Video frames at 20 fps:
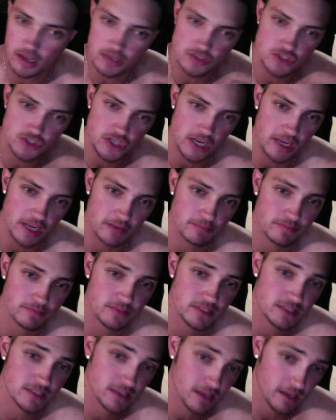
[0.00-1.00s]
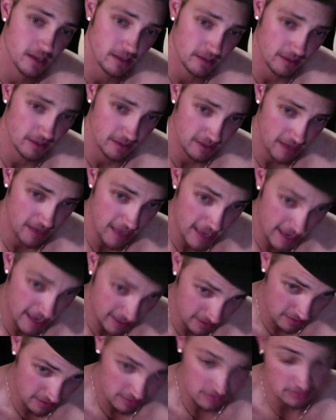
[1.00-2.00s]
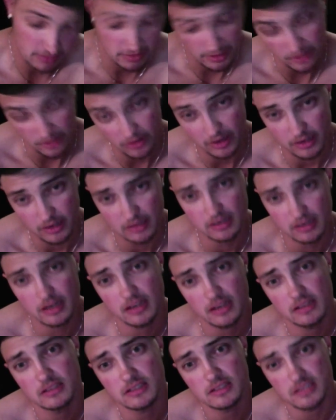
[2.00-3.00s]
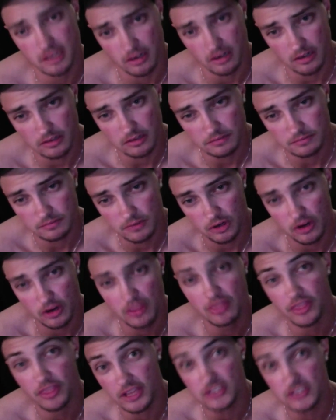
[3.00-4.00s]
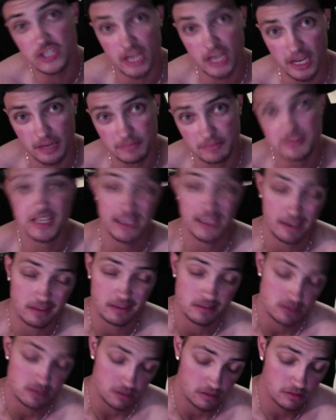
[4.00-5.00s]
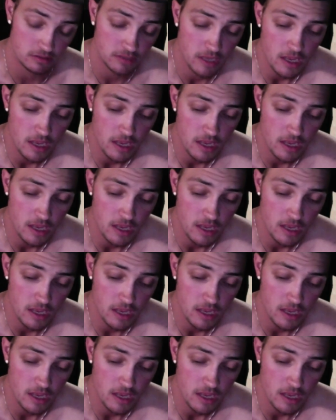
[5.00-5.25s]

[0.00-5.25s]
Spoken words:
James and then N, the letter N, Sarah, or the James and Sarah.